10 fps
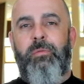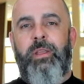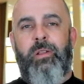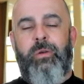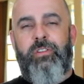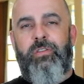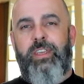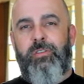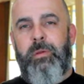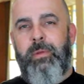May the Lord's
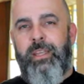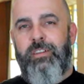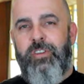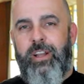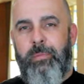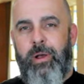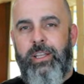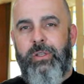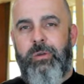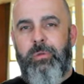face be made to shine
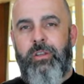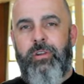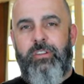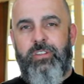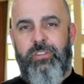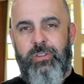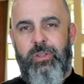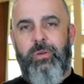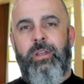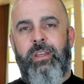upon you and be gracious to you.